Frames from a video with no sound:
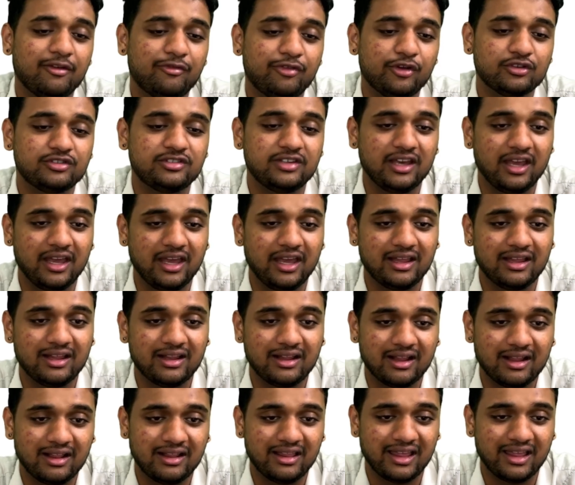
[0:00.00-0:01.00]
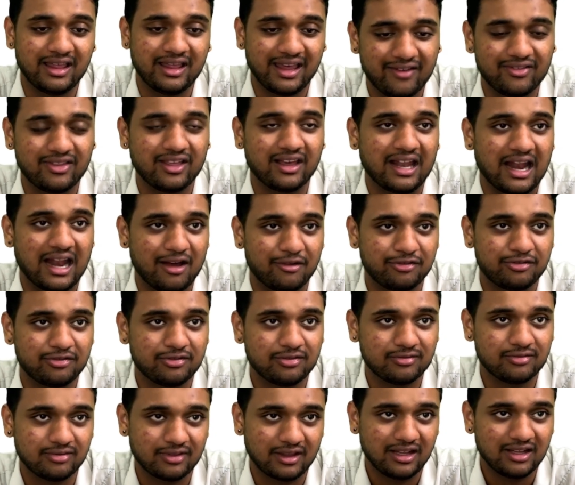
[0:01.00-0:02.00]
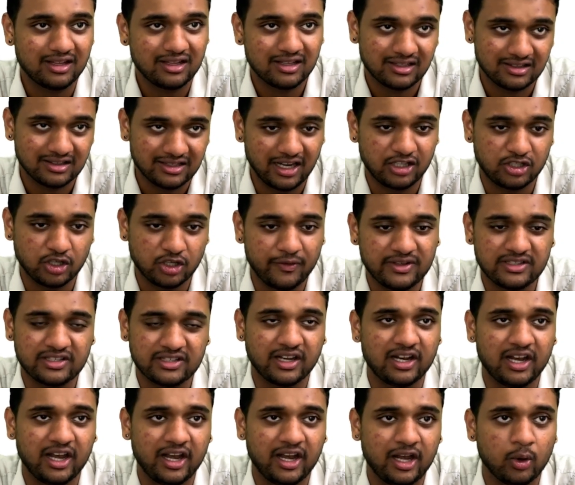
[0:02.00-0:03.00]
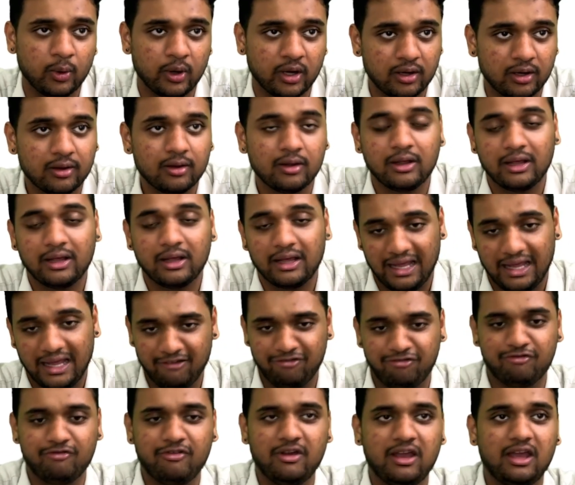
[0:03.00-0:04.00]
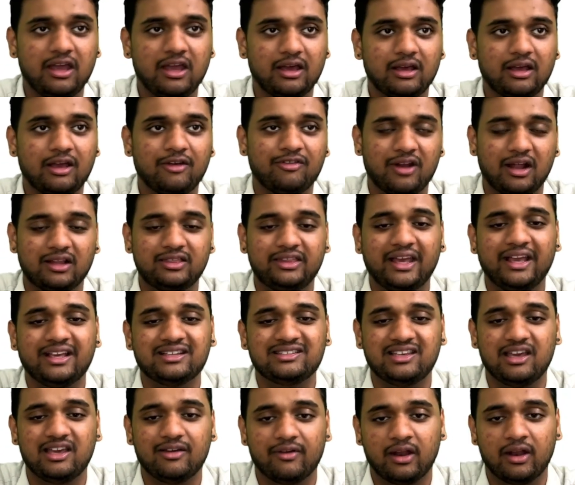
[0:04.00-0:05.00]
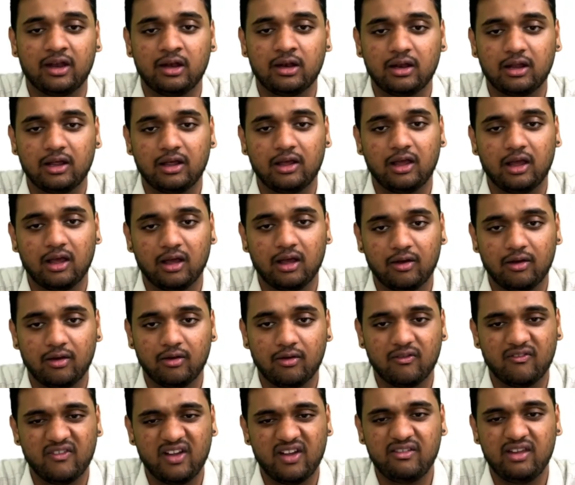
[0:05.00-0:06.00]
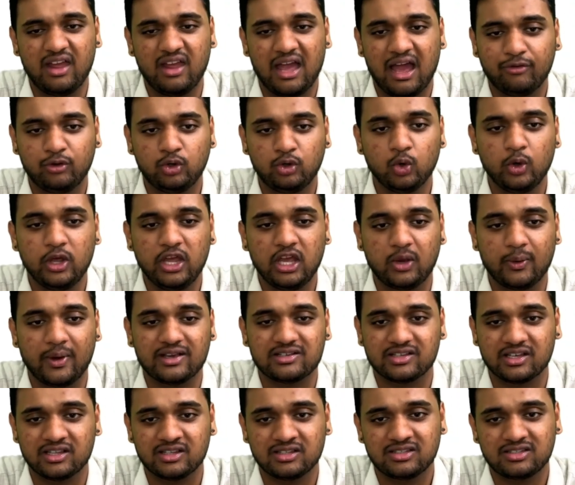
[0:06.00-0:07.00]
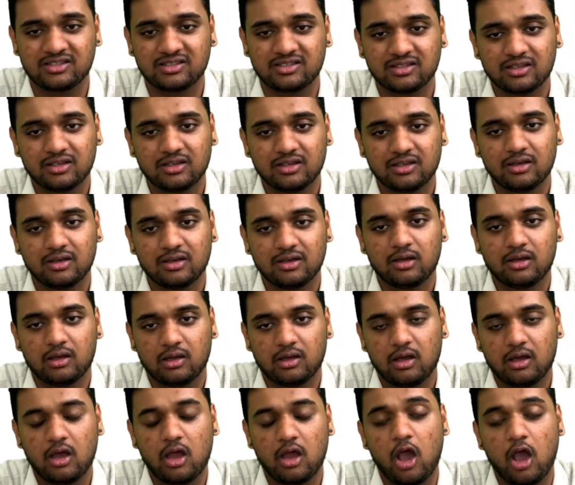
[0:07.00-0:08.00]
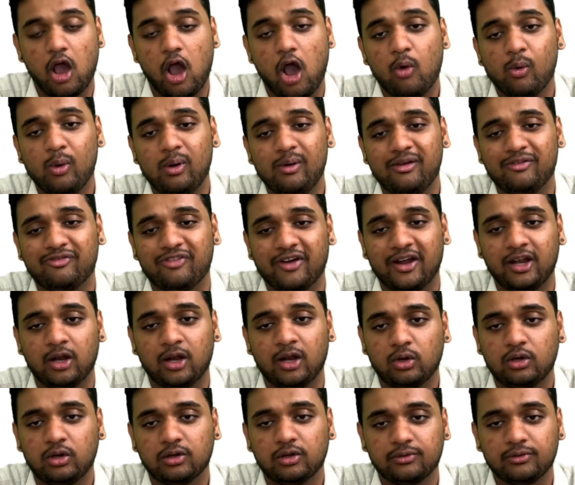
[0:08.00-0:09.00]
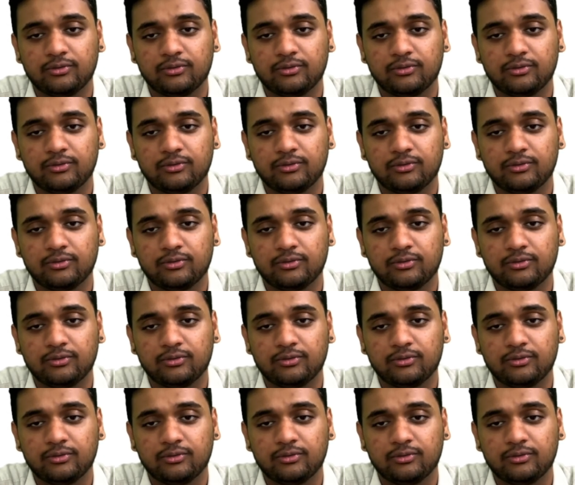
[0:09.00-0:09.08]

if you see, they gave the graph. That's how we generally do it. If nothing is given, when we have two equations, how will we find out?